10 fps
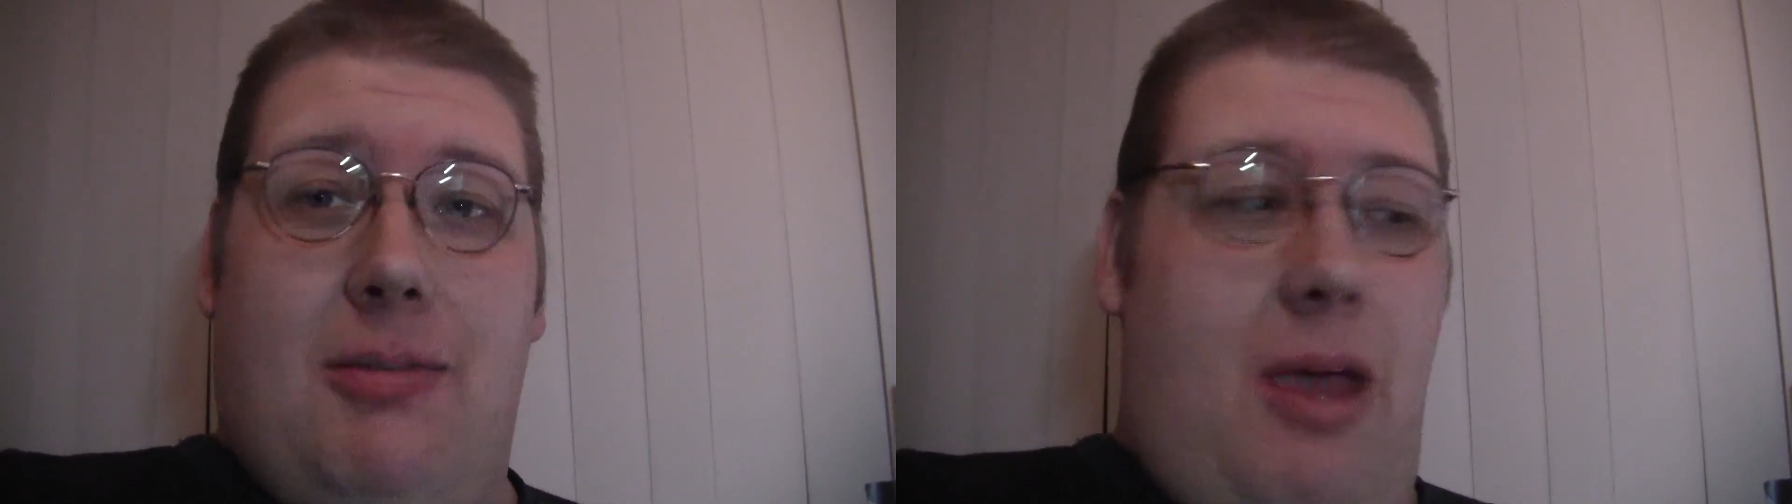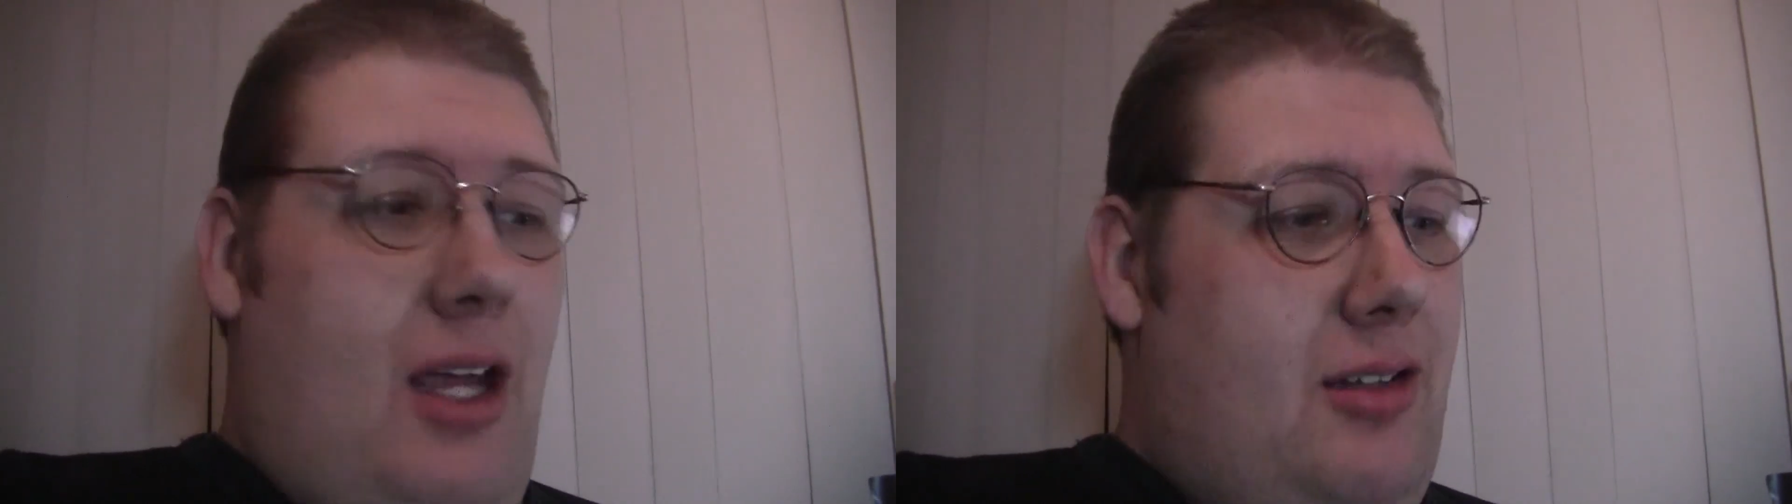
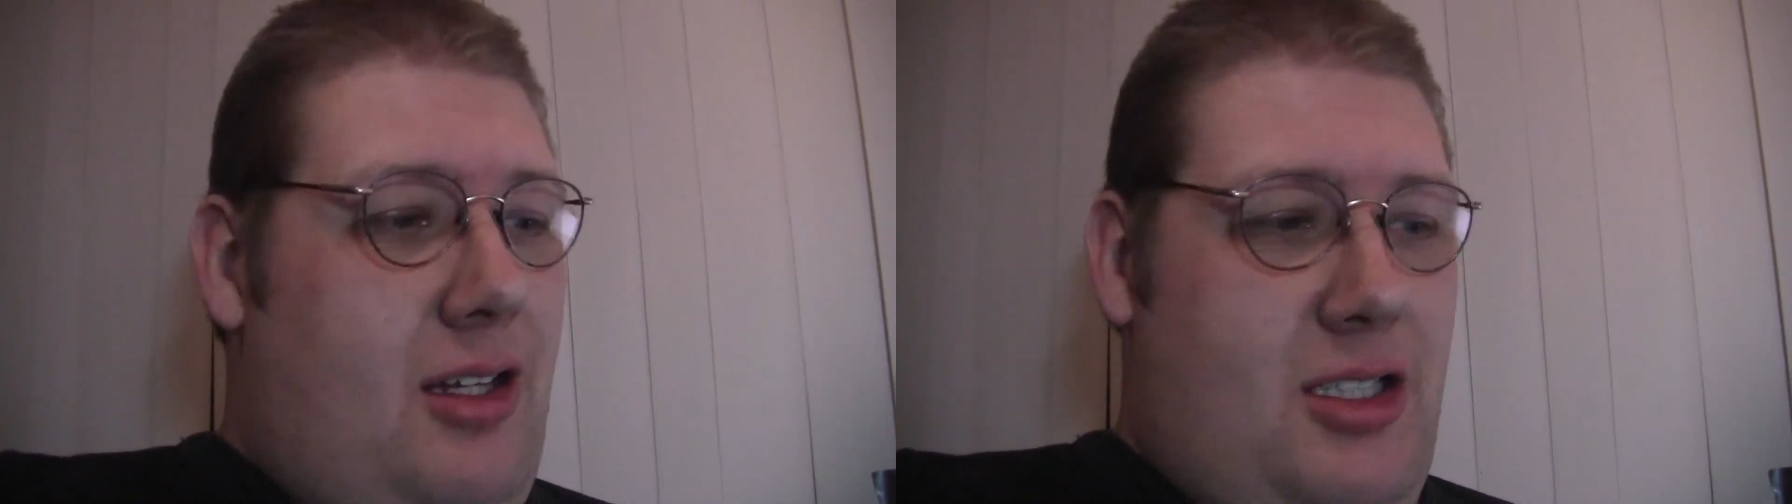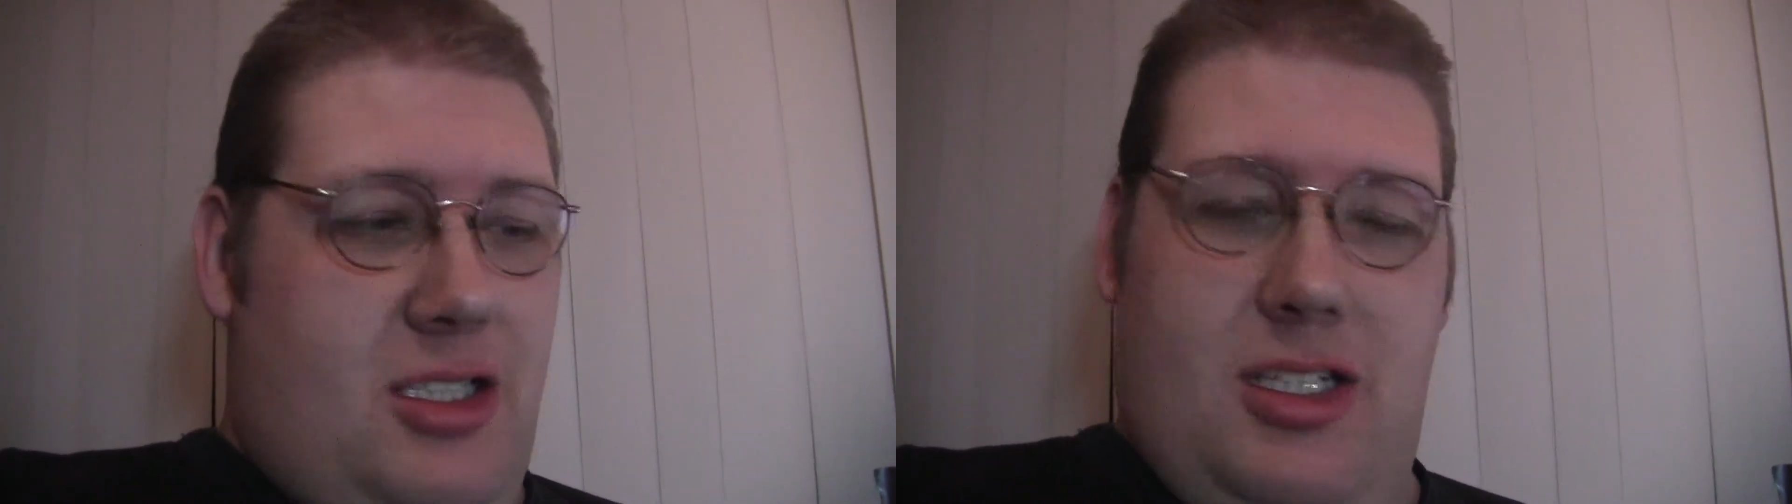the main
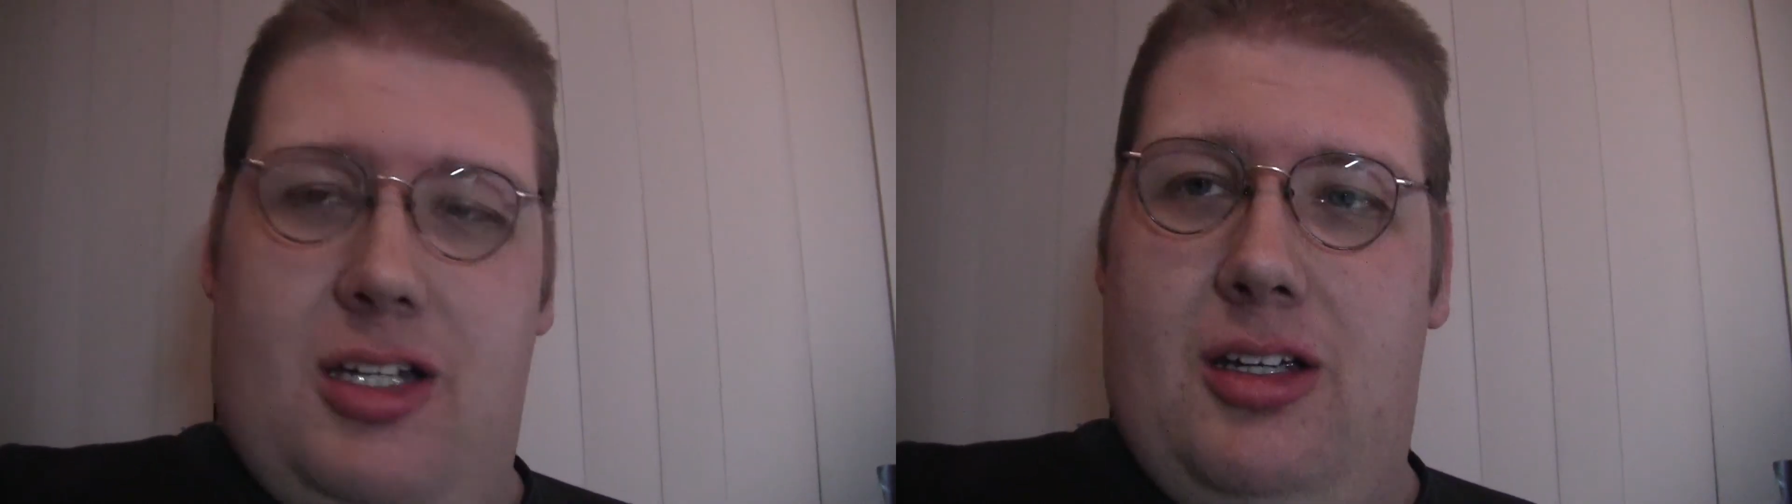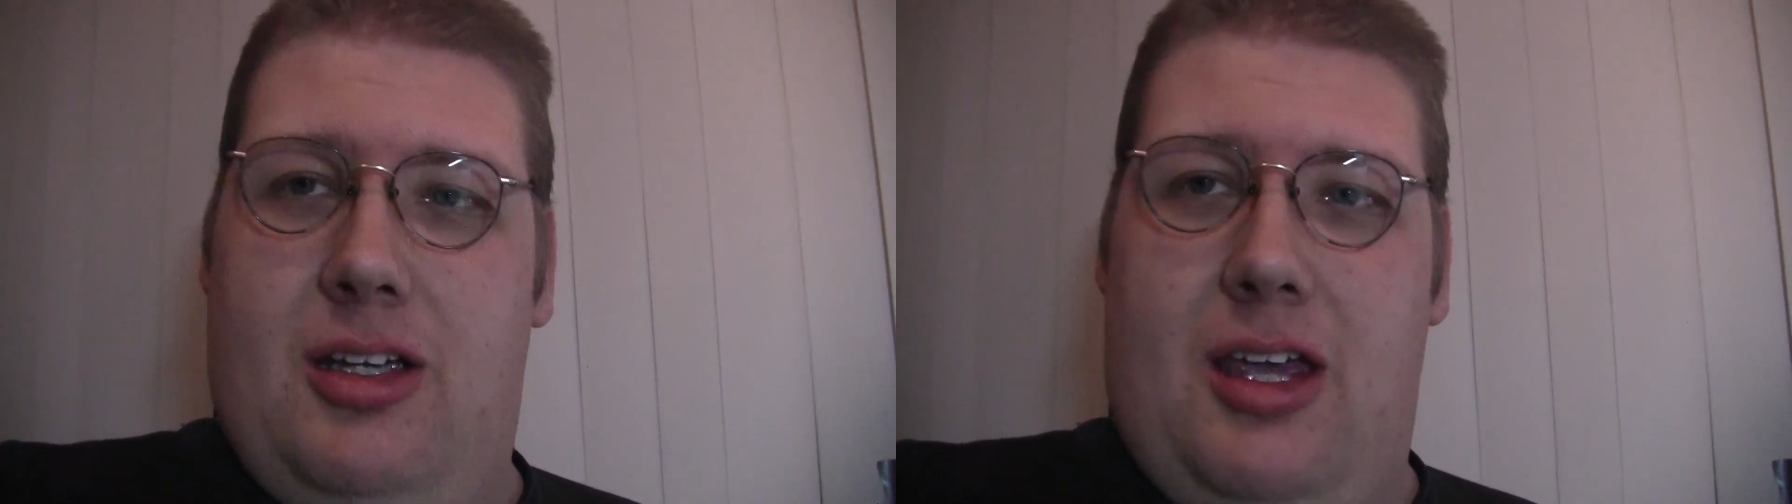dish,